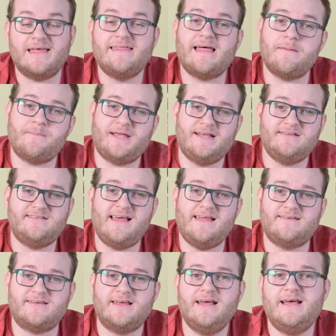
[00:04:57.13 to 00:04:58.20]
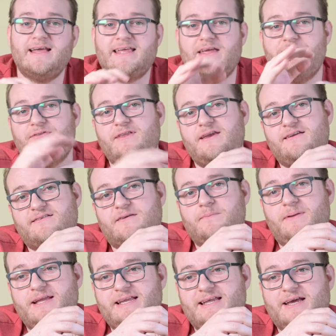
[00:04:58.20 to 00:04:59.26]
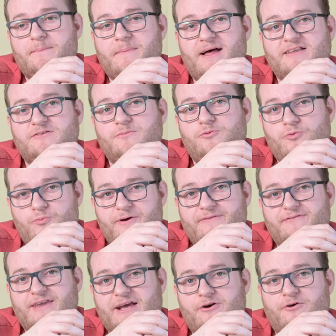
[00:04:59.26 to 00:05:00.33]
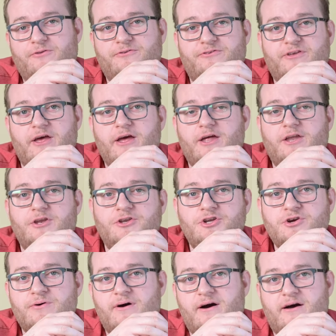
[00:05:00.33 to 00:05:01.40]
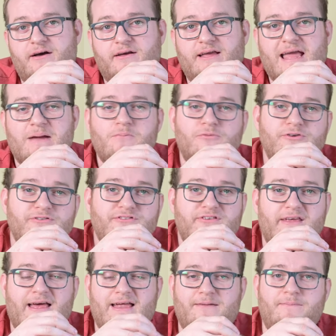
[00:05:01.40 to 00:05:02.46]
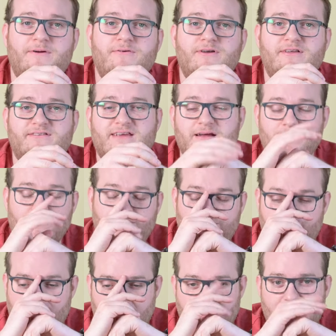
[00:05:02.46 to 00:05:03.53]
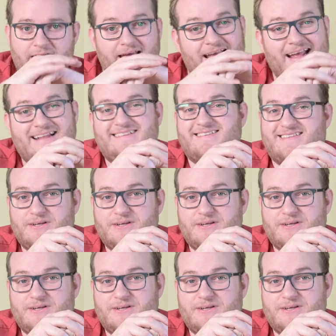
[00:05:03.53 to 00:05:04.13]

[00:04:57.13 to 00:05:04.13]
That being said, given that it's completely compatible with Nikon's newer cameras and mirrorless cameras, it's